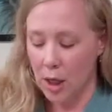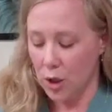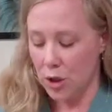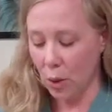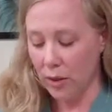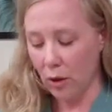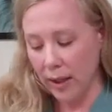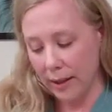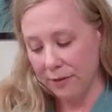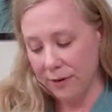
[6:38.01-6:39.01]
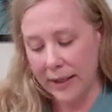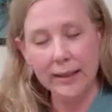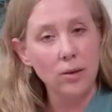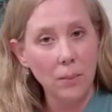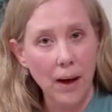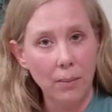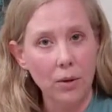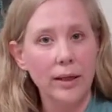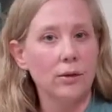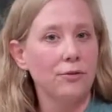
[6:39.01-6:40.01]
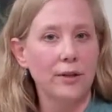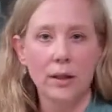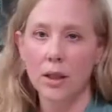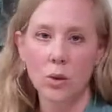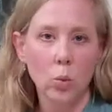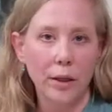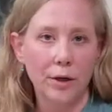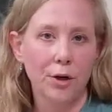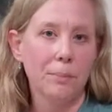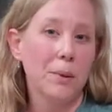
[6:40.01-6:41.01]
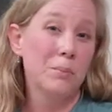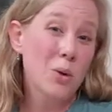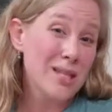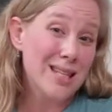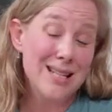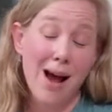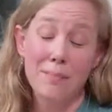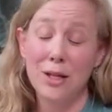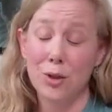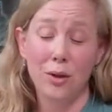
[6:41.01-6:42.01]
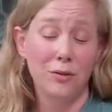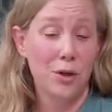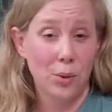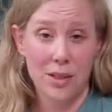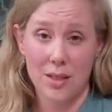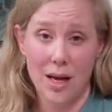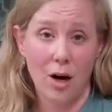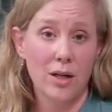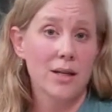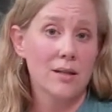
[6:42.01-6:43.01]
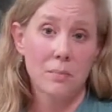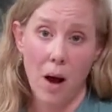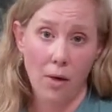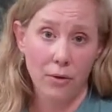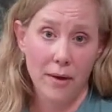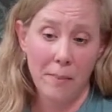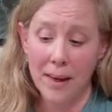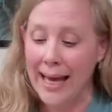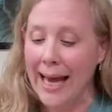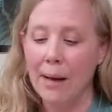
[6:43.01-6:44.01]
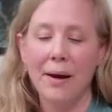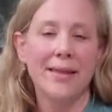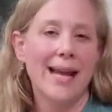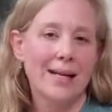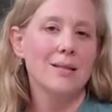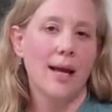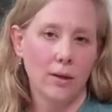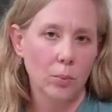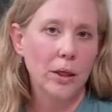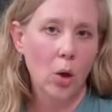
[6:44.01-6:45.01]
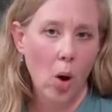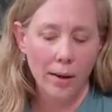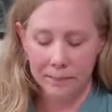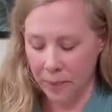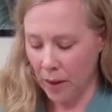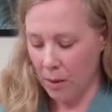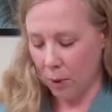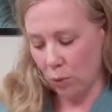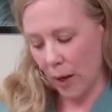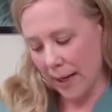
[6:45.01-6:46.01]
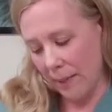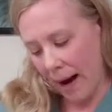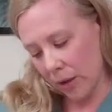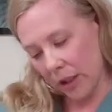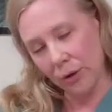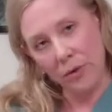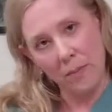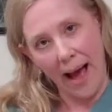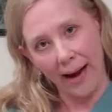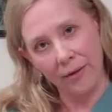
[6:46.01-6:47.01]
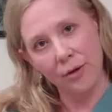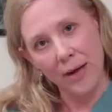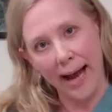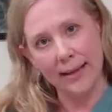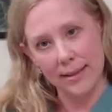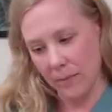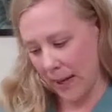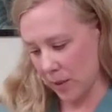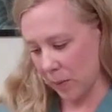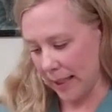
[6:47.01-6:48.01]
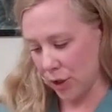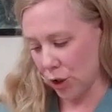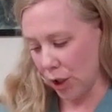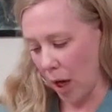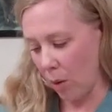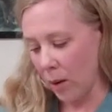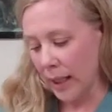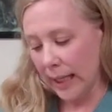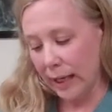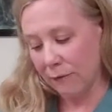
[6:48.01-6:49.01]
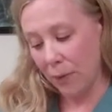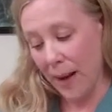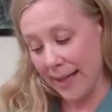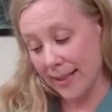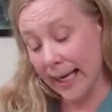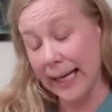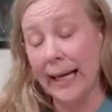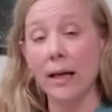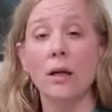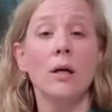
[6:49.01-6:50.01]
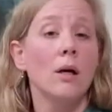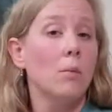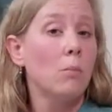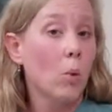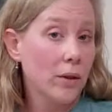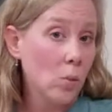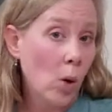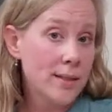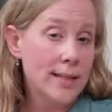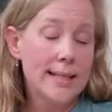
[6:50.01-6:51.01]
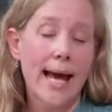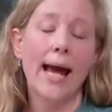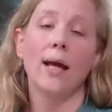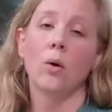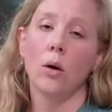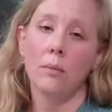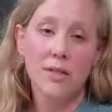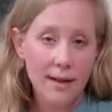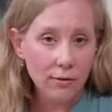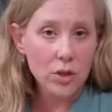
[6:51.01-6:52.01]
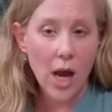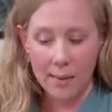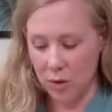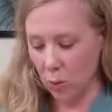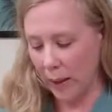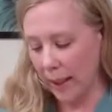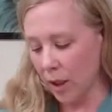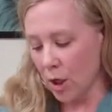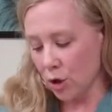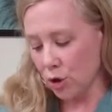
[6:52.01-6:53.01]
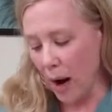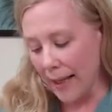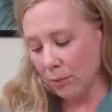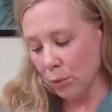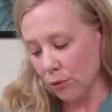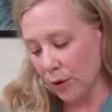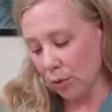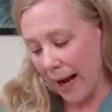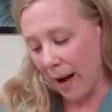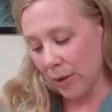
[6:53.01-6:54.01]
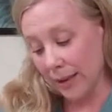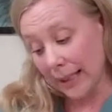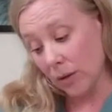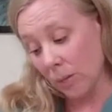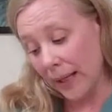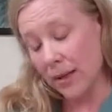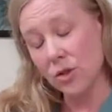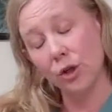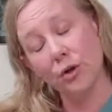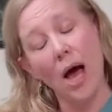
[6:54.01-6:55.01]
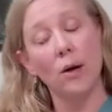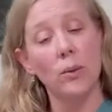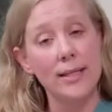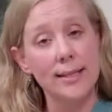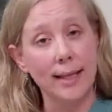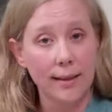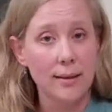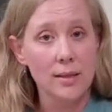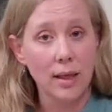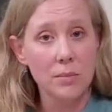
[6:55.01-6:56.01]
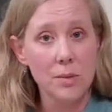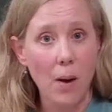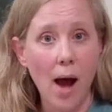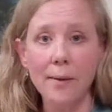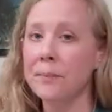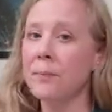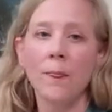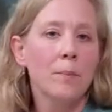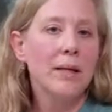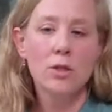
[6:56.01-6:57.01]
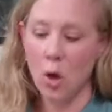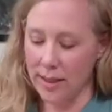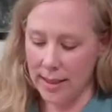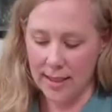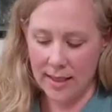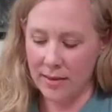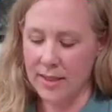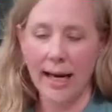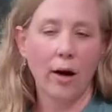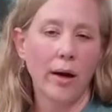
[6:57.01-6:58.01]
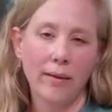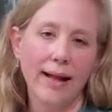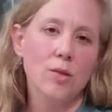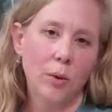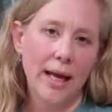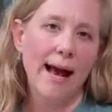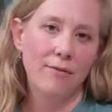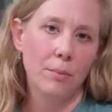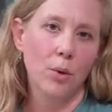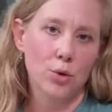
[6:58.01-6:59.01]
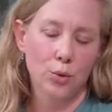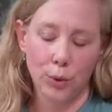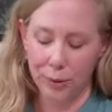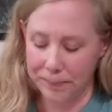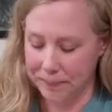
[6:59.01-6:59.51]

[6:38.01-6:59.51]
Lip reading: So they'll get a funny little bubble, it'll feel a little weird, but most of the time they don't even know it's there, it doesn't bother them, and by the next day it'll be gone. But right about here in the back of their neck is the best place to go. If your pet's getting it more than once a day or several times a week, try to move it around a little bit so you're not always sticking the same spot, but as long as it's in this area, that's where you have the most room.